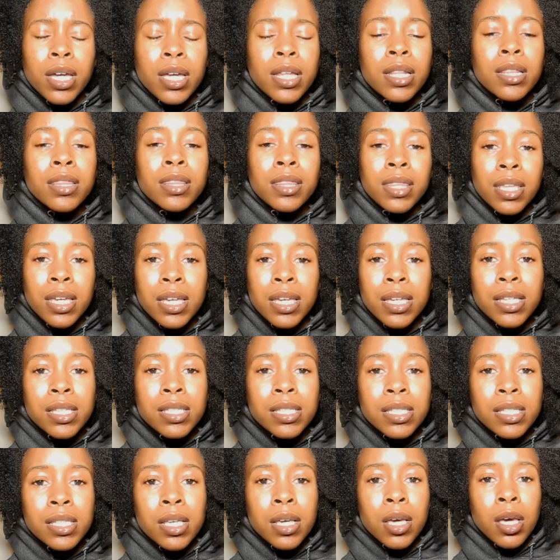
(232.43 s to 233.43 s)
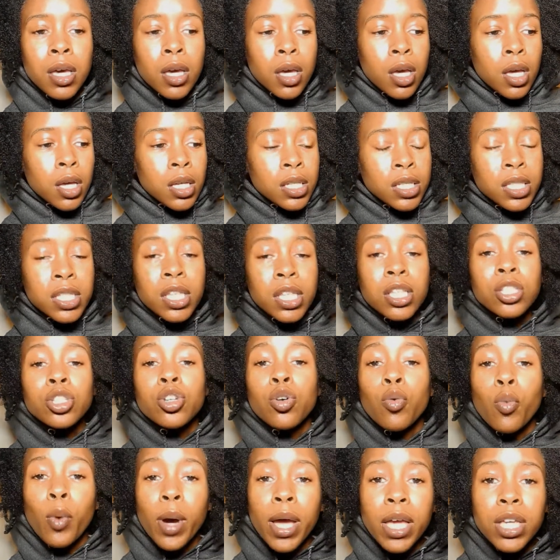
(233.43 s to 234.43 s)
in this
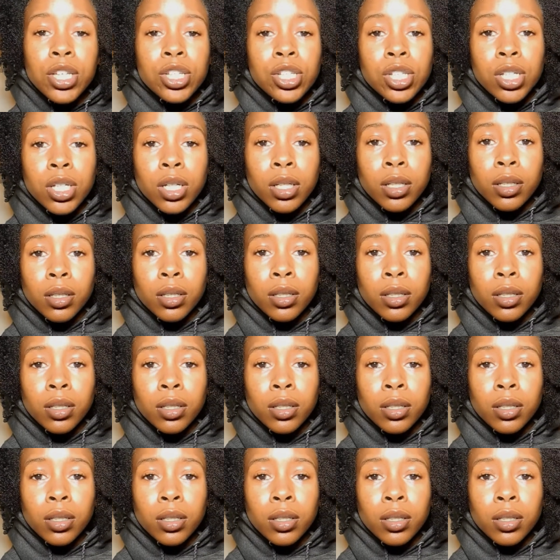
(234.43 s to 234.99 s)
situation,